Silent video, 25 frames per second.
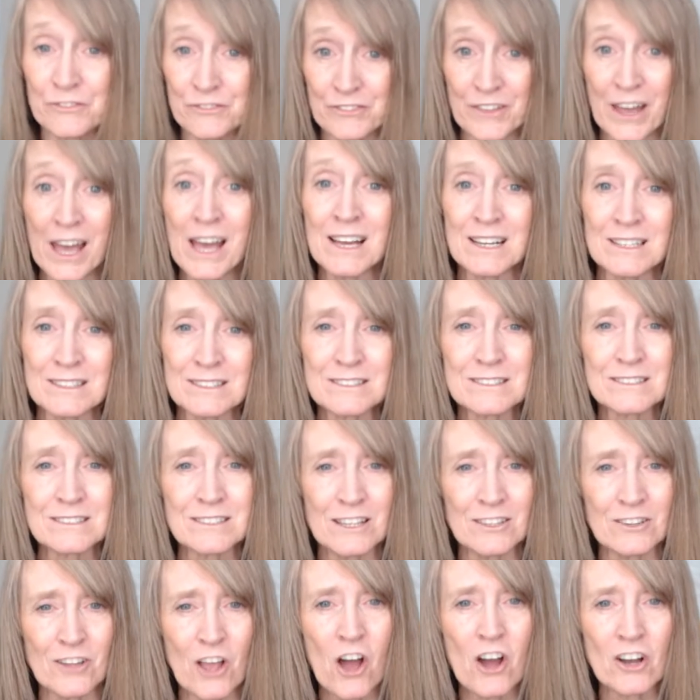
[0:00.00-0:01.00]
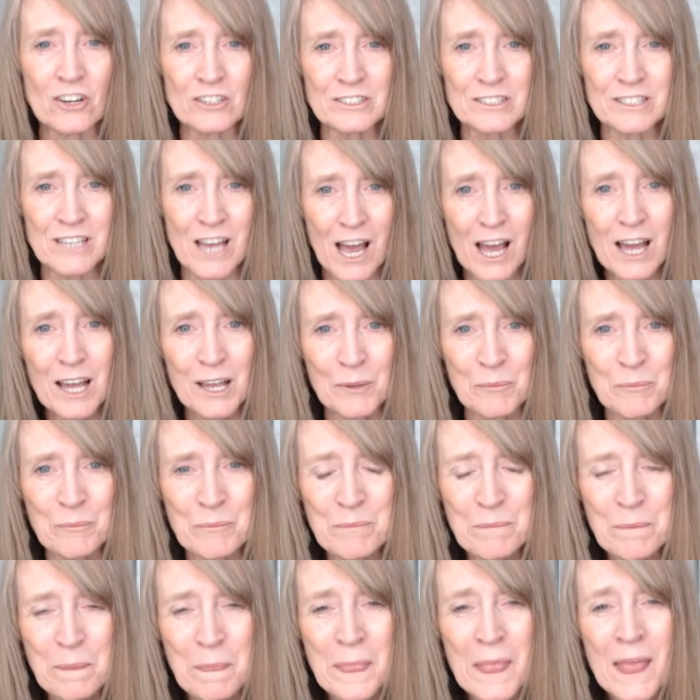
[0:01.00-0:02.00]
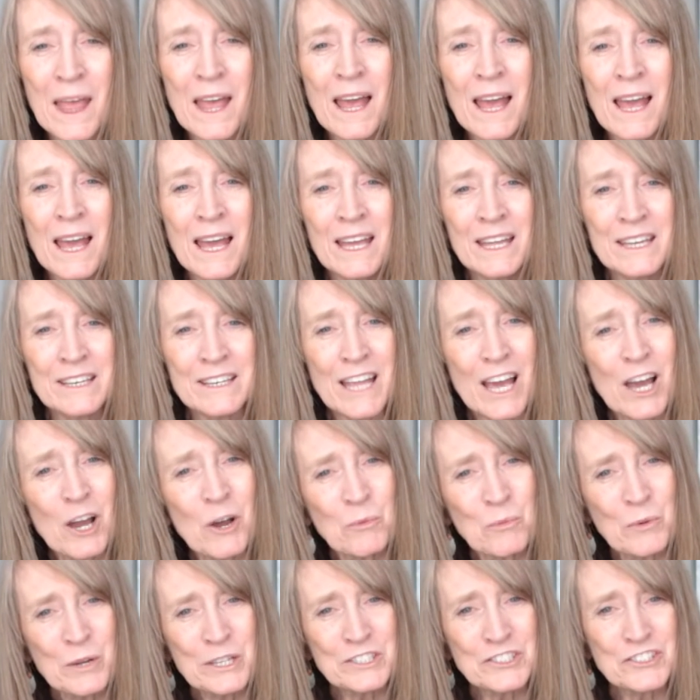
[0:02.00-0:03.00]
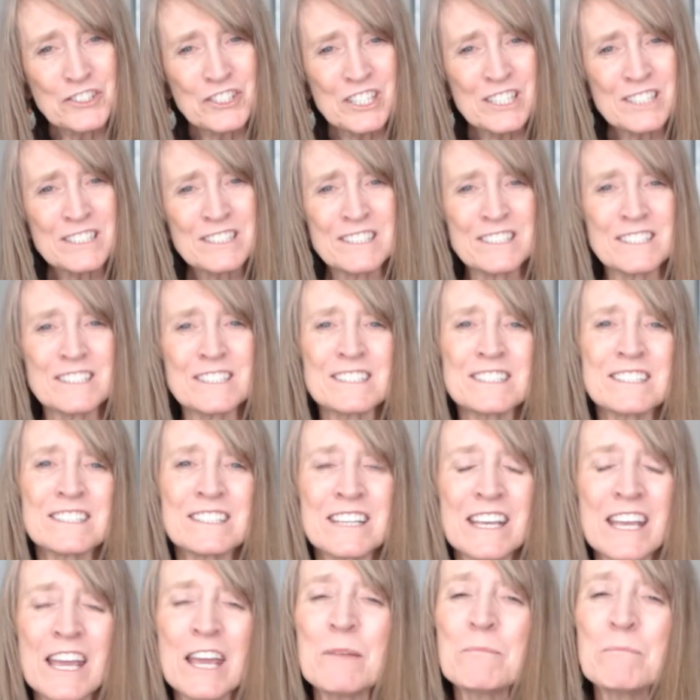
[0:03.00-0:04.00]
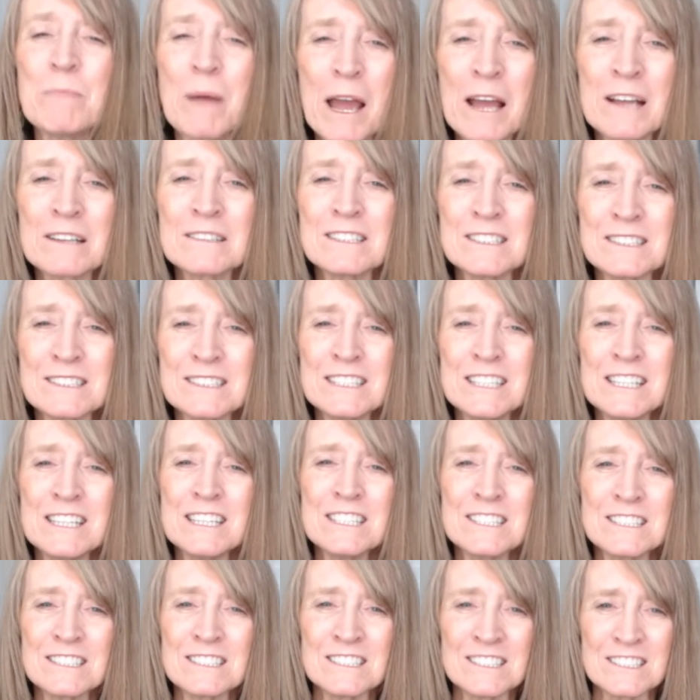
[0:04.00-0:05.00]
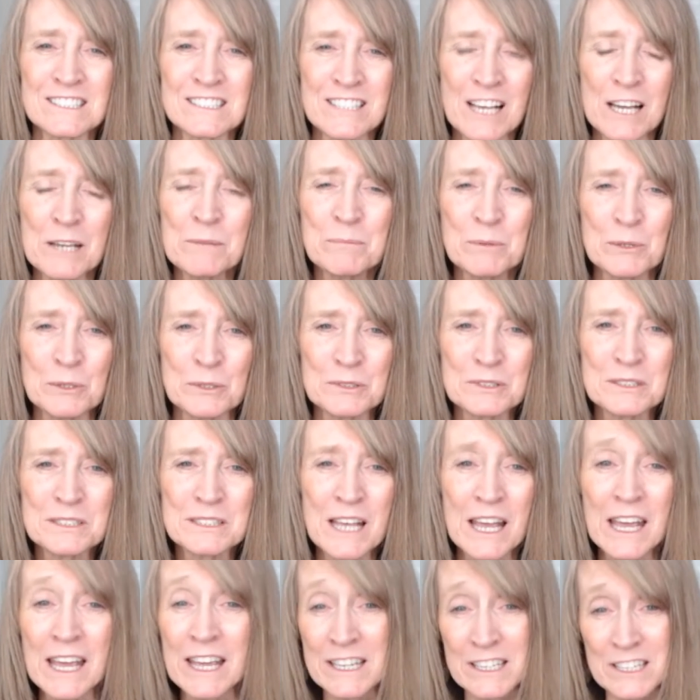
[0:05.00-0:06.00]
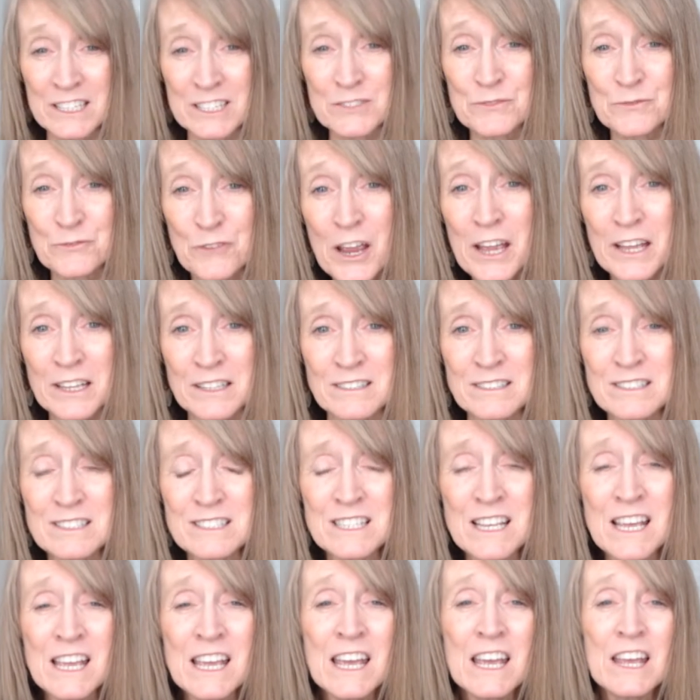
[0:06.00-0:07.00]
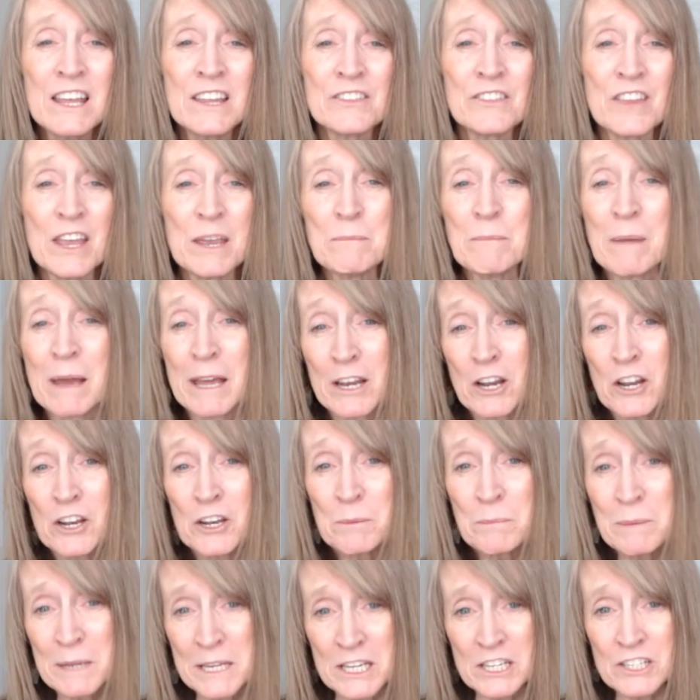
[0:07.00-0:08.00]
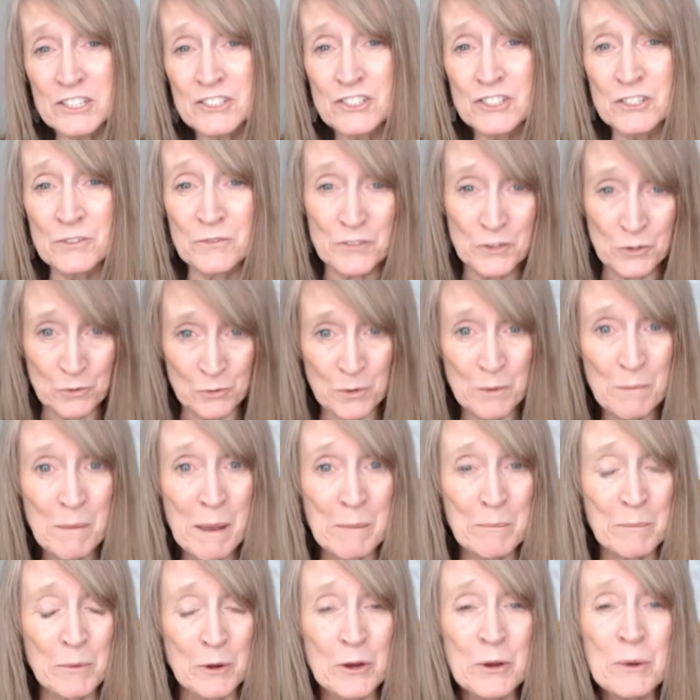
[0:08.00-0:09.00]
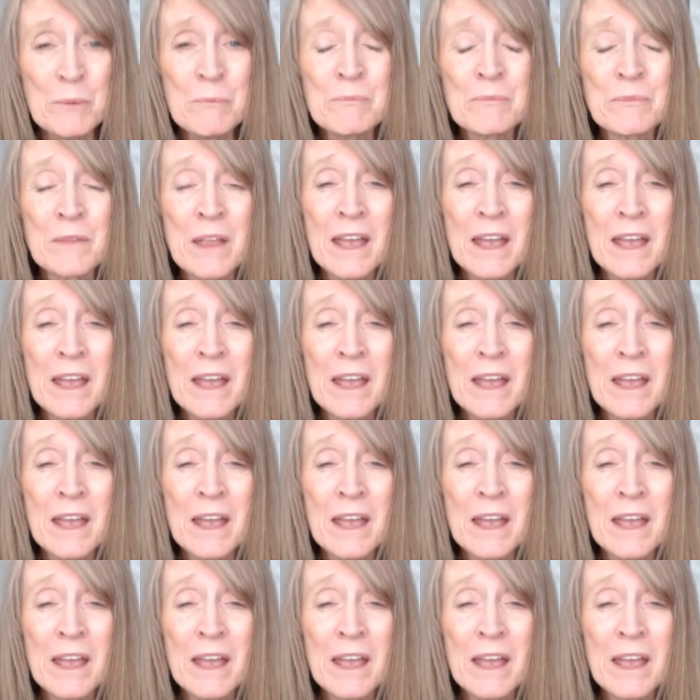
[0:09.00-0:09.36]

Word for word: That's a long time. Now, when Jesus came back to see his disciples and his friends, they met on a beach, if you remember,